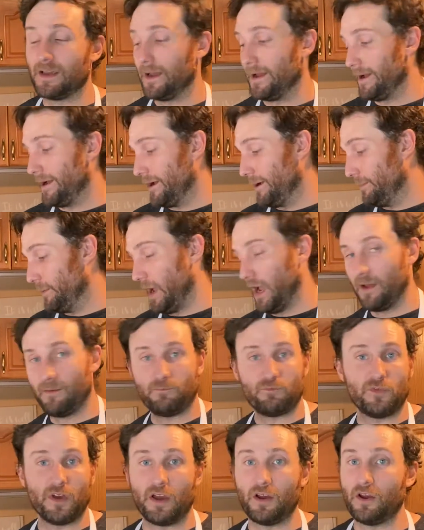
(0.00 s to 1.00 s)

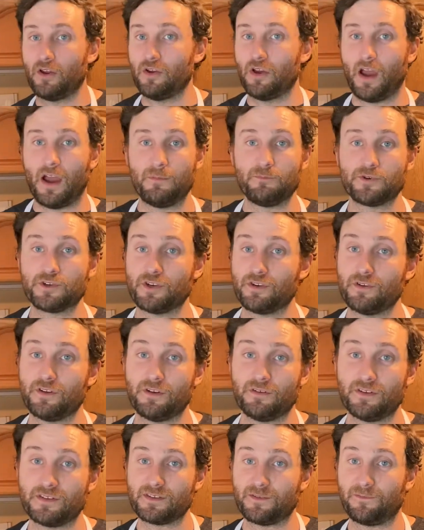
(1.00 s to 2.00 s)
I'm sure
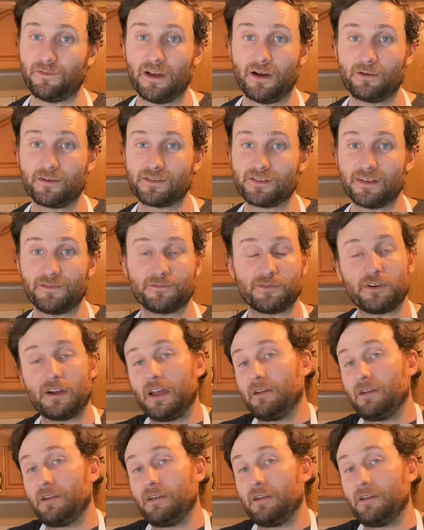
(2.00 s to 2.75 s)
there flour sifter.